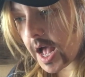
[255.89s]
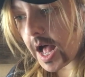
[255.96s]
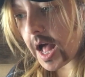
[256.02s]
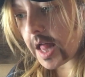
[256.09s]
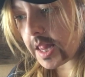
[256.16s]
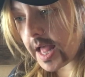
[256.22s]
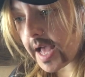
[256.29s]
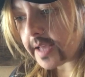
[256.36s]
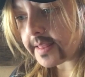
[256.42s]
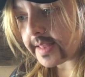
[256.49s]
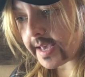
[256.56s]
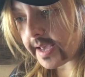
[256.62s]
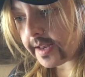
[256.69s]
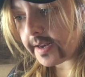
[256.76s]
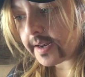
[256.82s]
I like
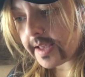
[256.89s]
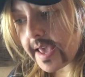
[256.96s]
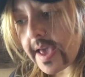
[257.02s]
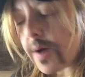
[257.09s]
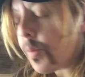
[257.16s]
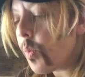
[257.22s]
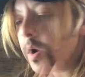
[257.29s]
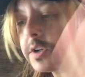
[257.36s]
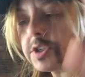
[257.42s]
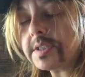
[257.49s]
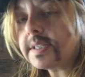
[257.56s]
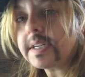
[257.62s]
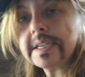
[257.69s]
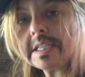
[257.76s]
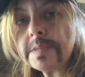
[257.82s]
that. We're
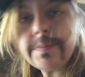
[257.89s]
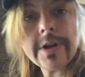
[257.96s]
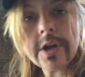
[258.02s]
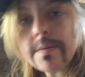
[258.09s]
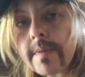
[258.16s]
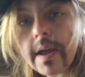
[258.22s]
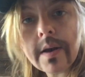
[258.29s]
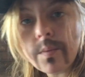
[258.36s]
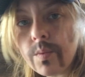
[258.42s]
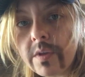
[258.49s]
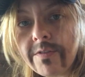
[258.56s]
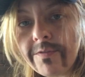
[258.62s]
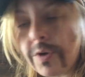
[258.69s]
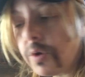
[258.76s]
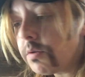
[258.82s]
just experimenting
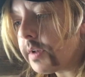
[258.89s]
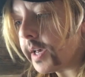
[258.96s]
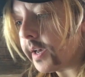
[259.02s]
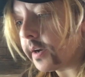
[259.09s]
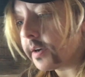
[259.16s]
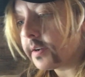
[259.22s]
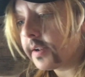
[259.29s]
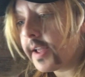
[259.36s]
with food here.